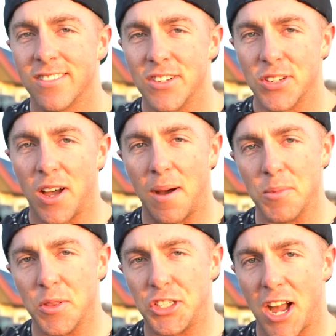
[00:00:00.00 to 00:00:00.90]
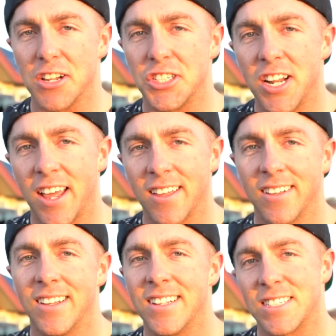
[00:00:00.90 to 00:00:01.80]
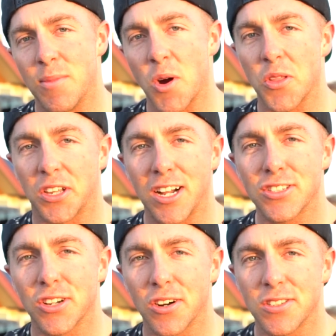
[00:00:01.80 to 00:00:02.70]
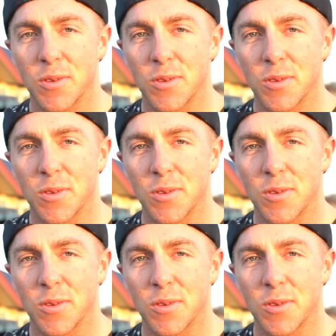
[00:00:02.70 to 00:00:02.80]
So I'm doing the challenge today. Tomorrow the cut starts.